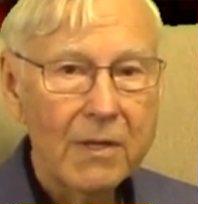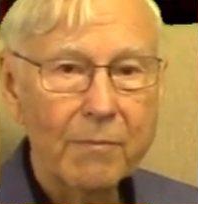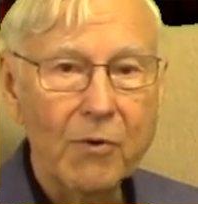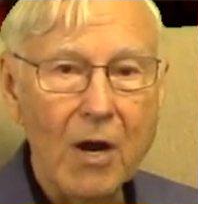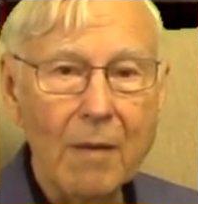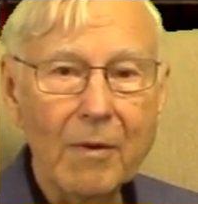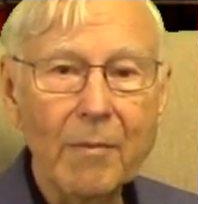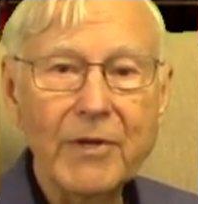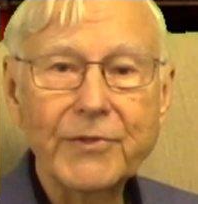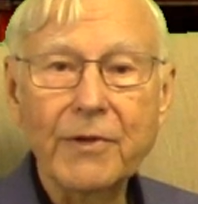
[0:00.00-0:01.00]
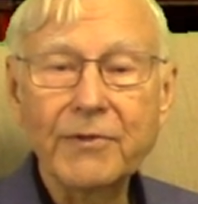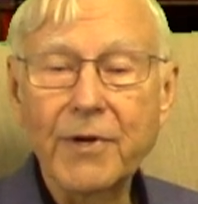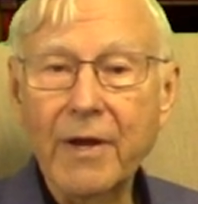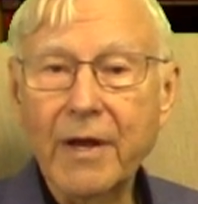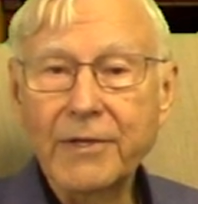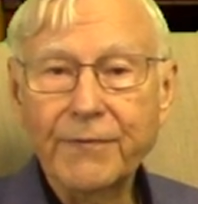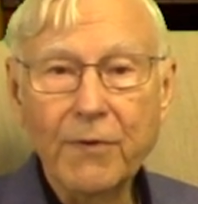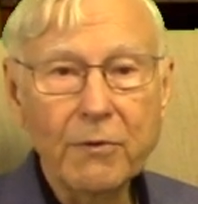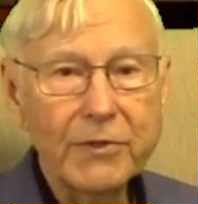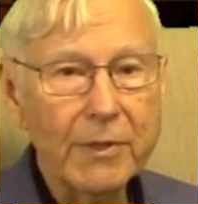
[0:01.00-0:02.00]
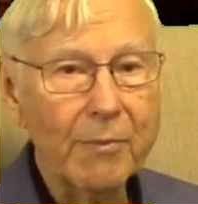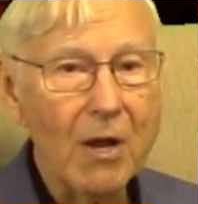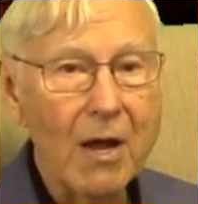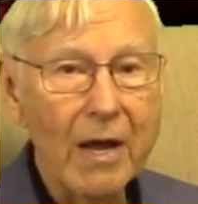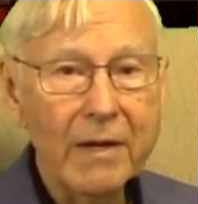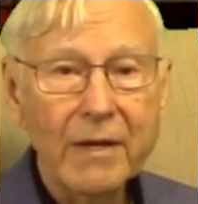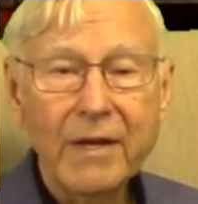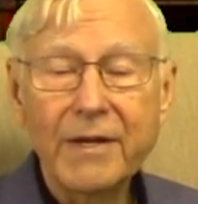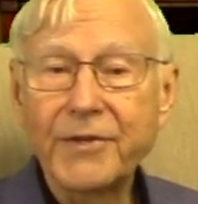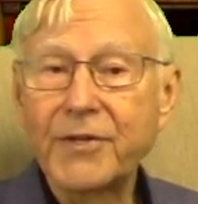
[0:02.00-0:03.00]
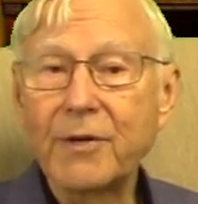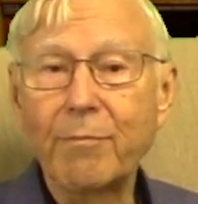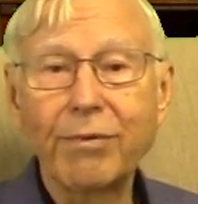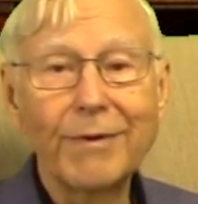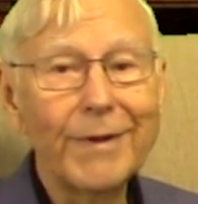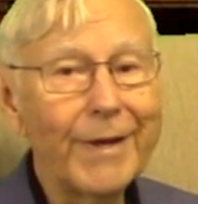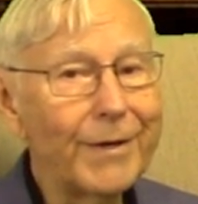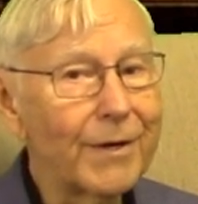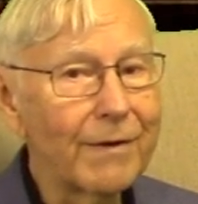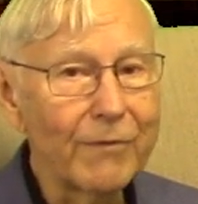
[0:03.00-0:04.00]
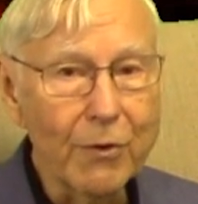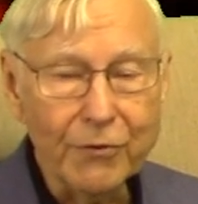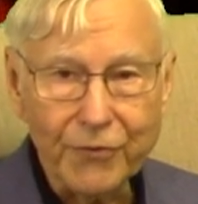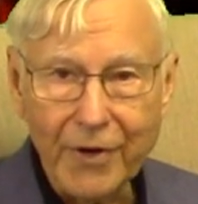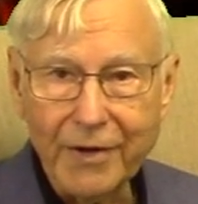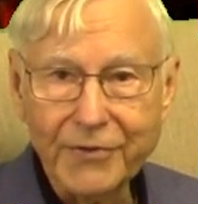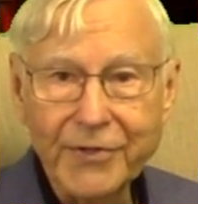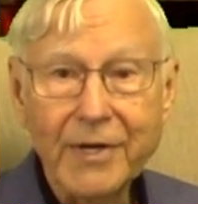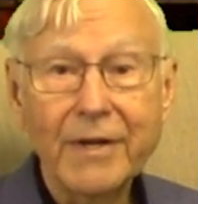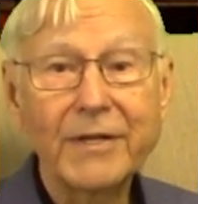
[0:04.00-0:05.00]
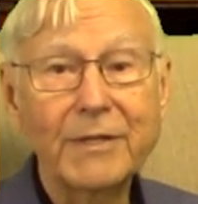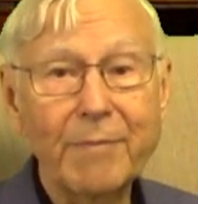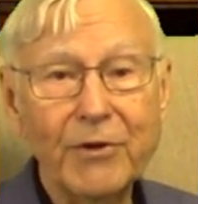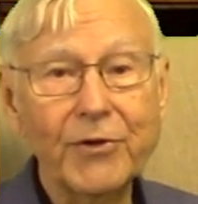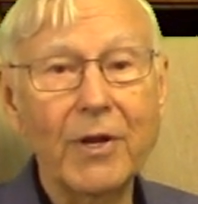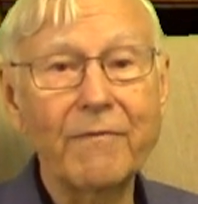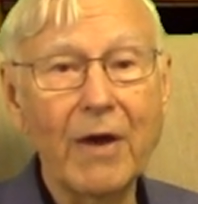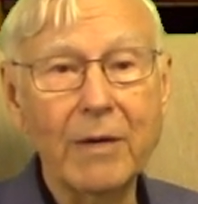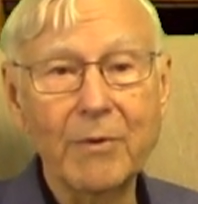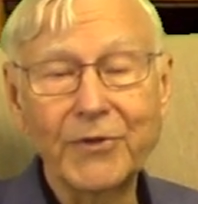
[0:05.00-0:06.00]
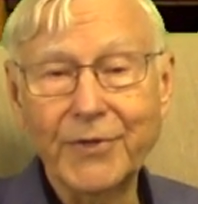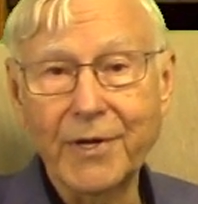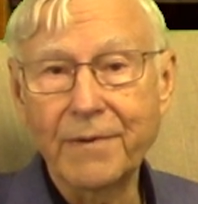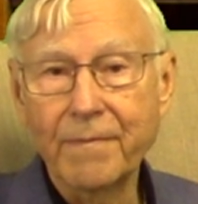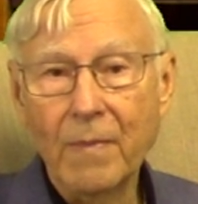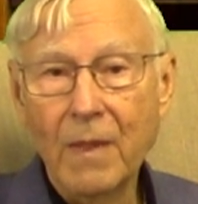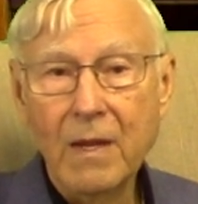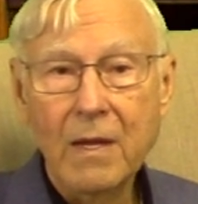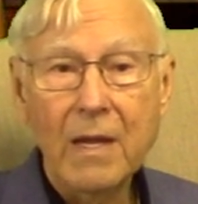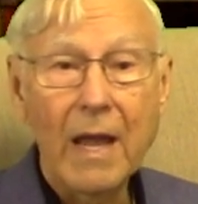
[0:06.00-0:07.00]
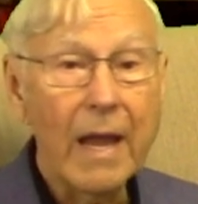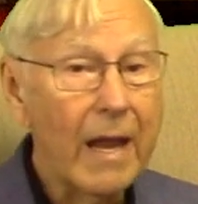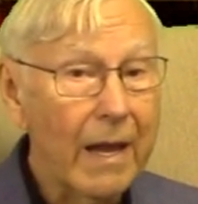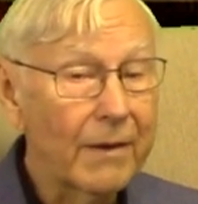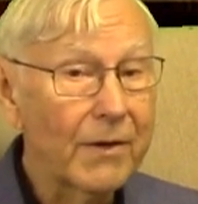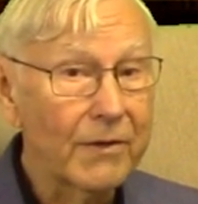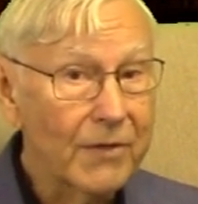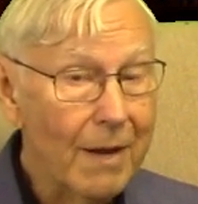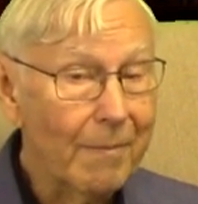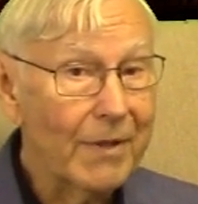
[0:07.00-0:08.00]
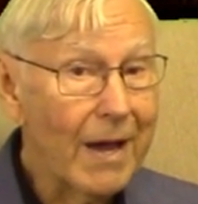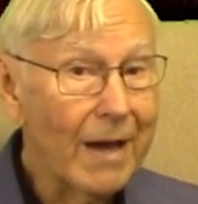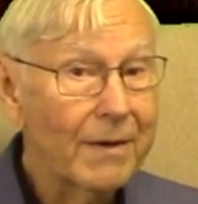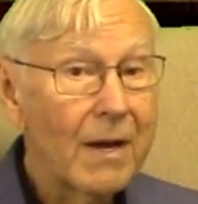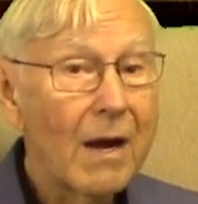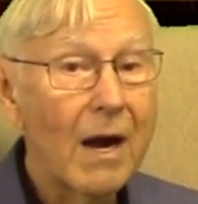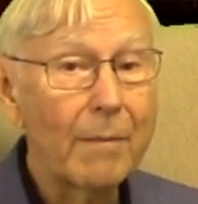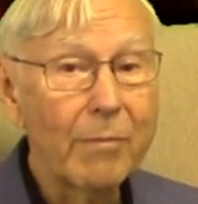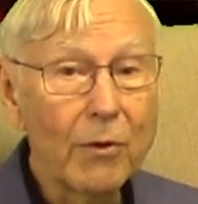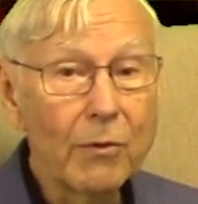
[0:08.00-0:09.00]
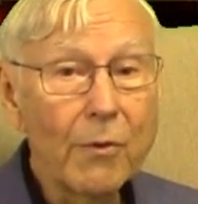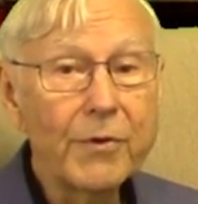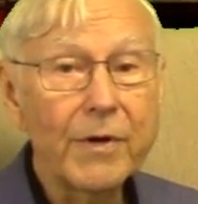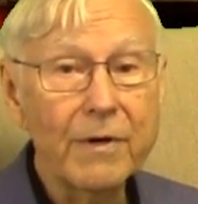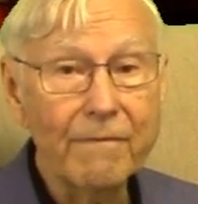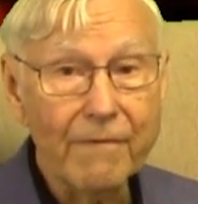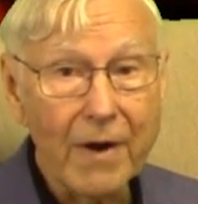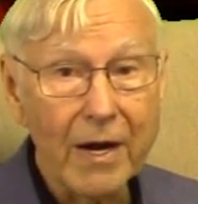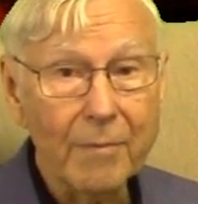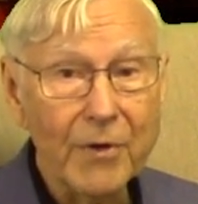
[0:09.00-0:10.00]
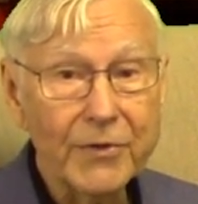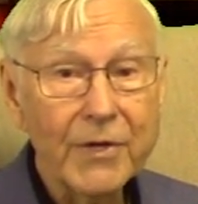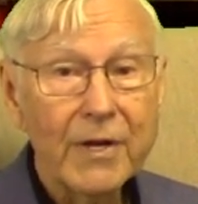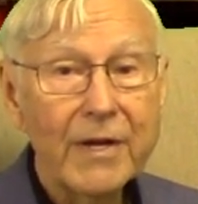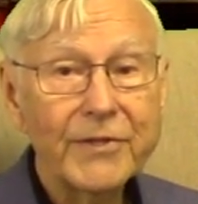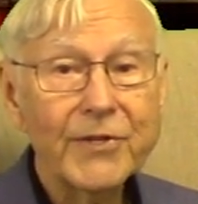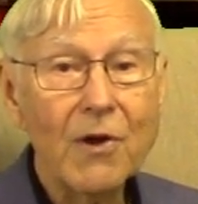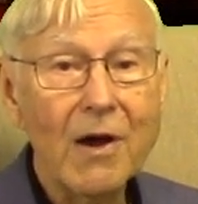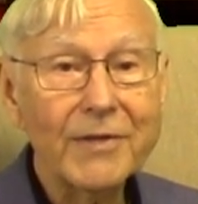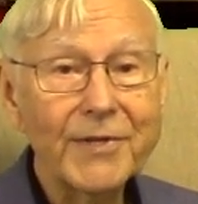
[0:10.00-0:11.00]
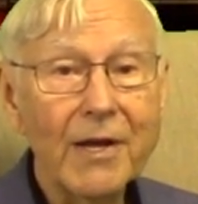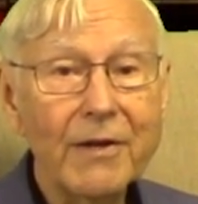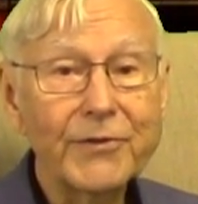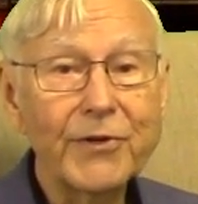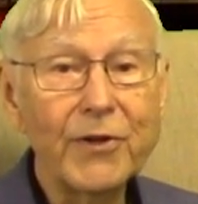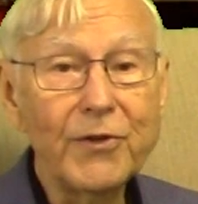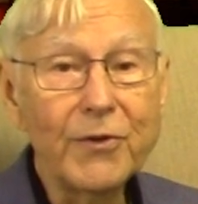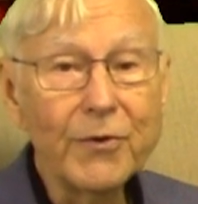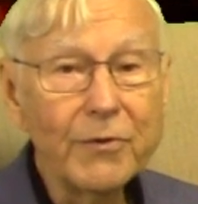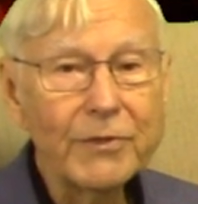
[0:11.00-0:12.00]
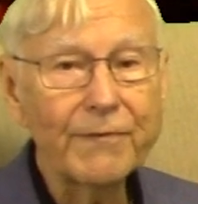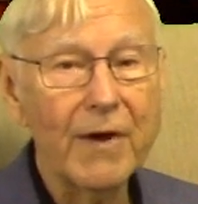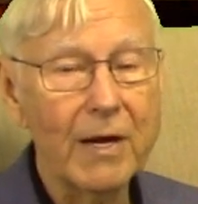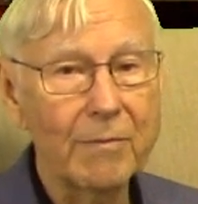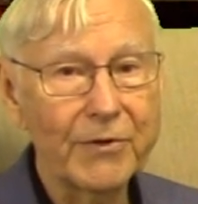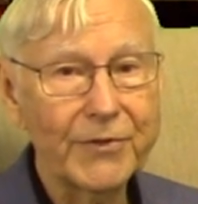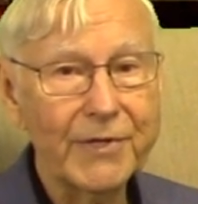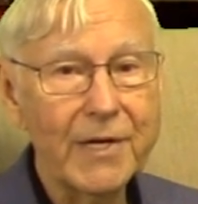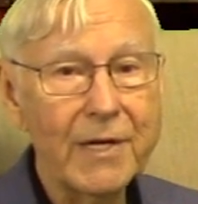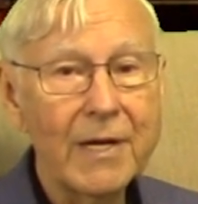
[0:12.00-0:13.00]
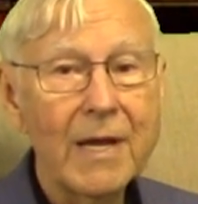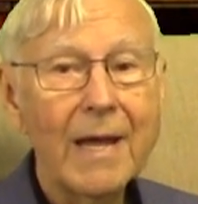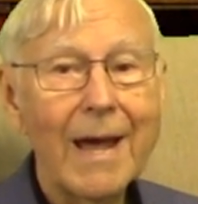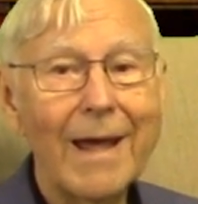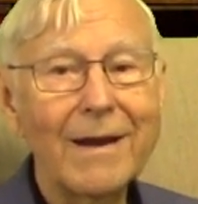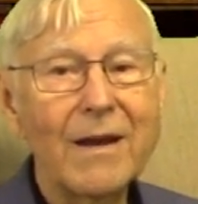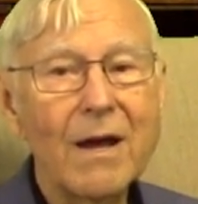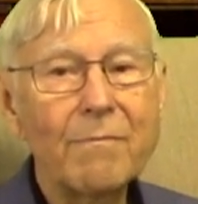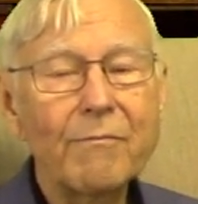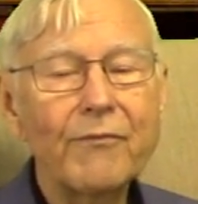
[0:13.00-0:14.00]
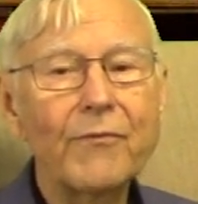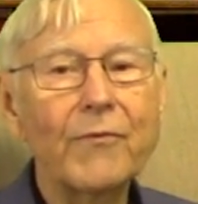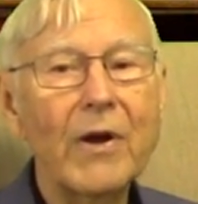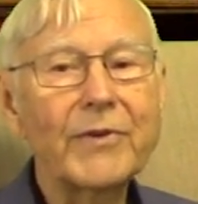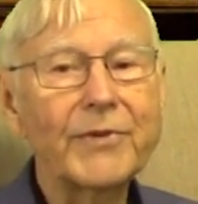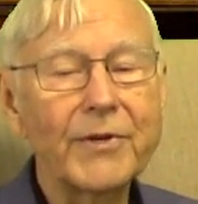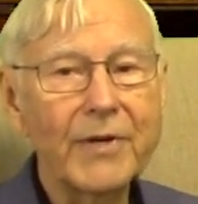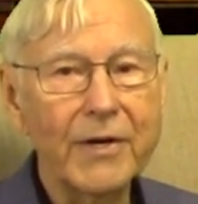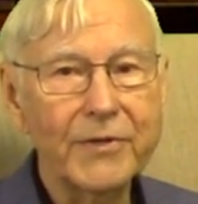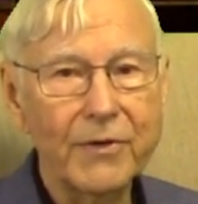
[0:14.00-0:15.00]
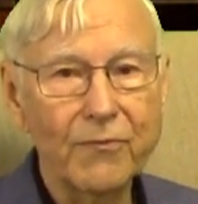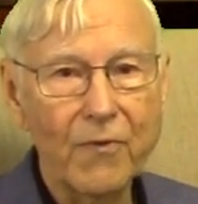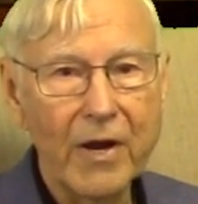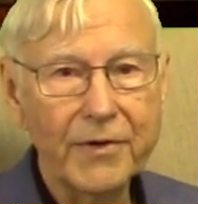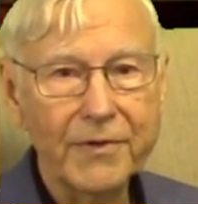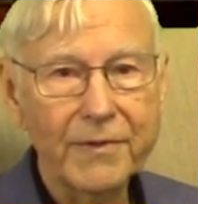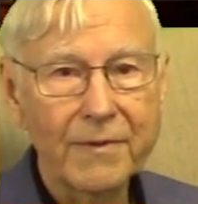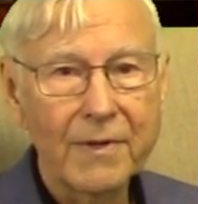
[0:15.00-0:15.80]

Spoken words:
The problem is that today's food supply is depleted of nutrients, especially vitamin C. And on top of that, our polluted environment is causing us to use vitamin C at an unprecedented rate.